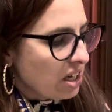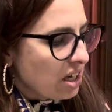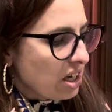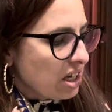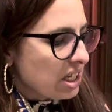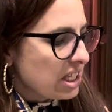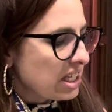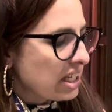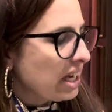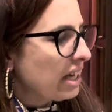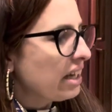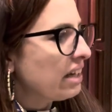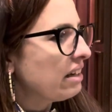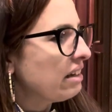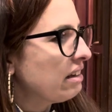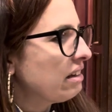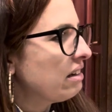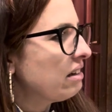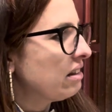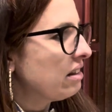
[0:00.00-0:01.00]

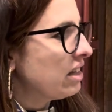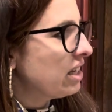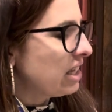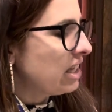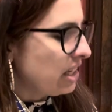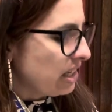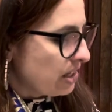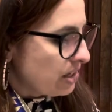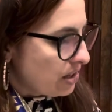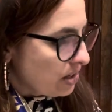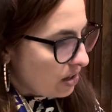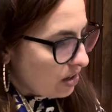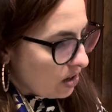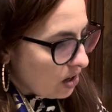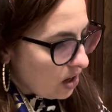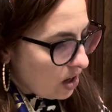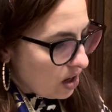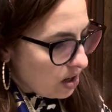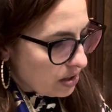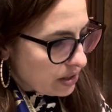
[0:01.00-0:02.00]
decided that
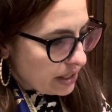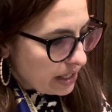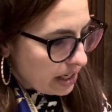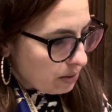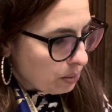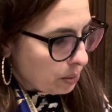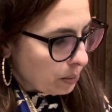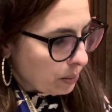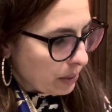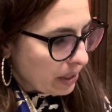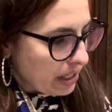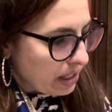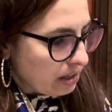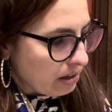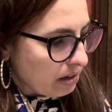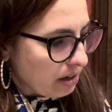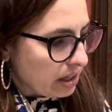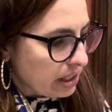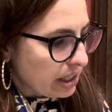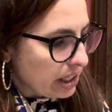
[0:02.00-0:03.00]
all 10 were written
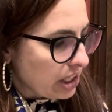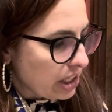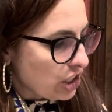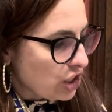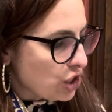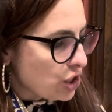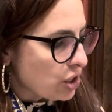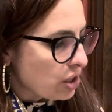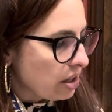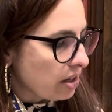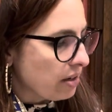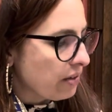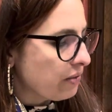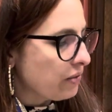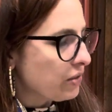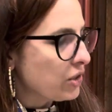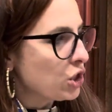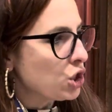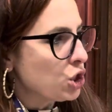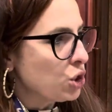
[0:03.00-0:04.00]
on each of
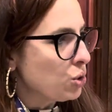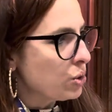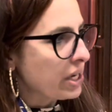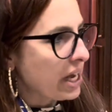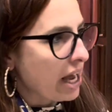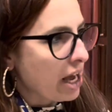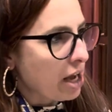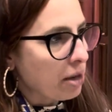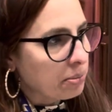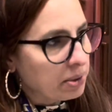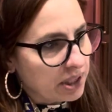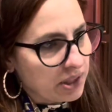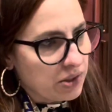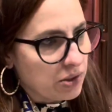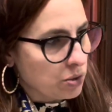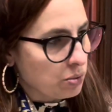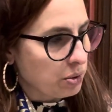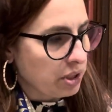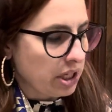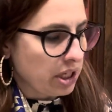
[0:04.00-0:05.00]
the 2 tablets, is
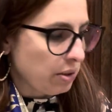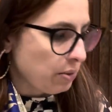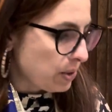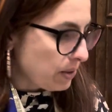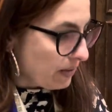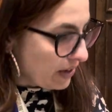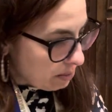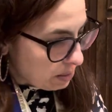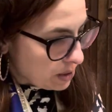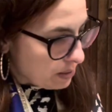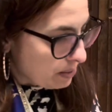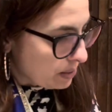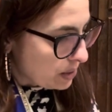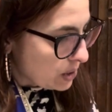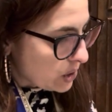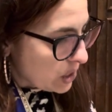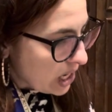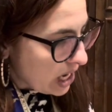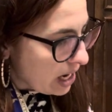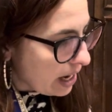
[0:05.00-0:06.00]
what he was famous for
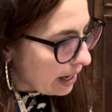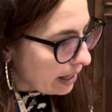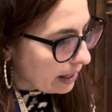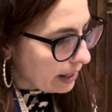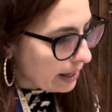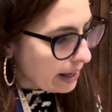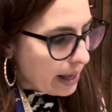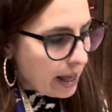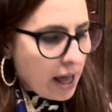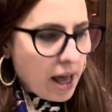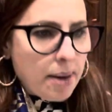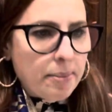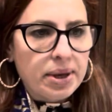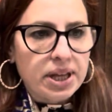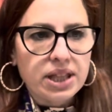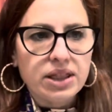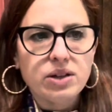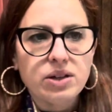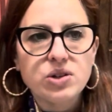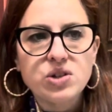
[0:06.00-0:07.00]
saying.
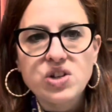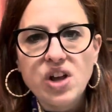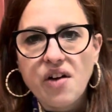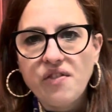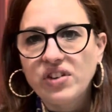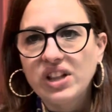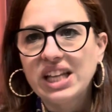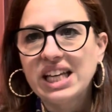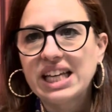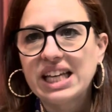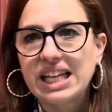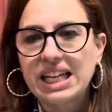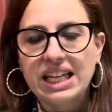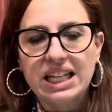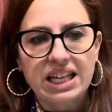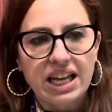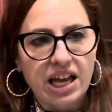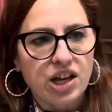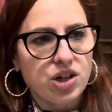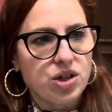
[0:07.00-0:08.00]
But there's definitely a
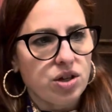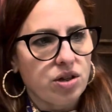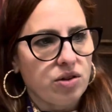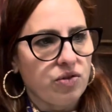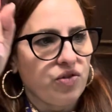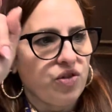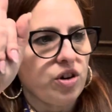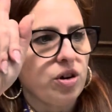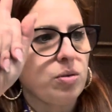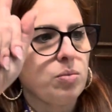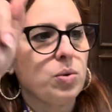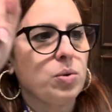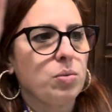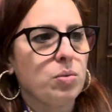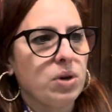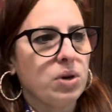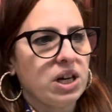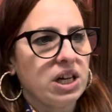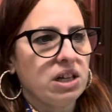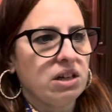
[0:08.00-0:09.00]
connection from
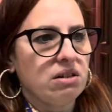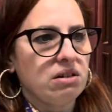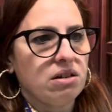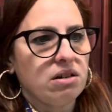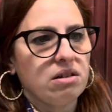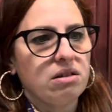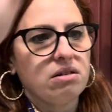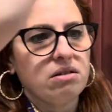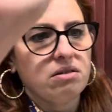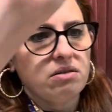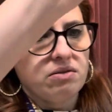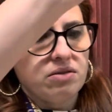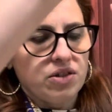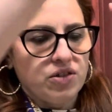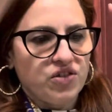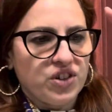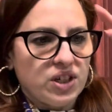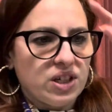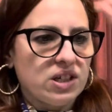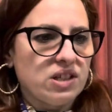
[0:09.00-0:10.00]
the
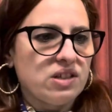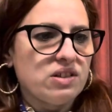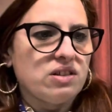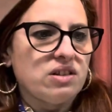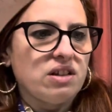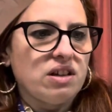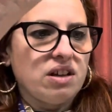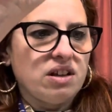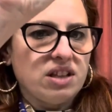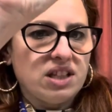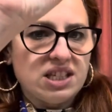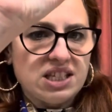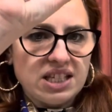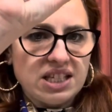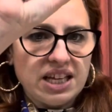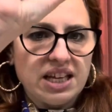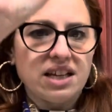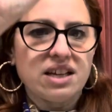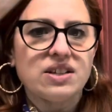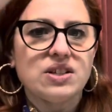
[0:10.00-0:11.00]
1st and the
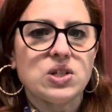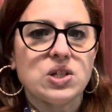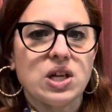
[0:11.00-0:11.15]
6th,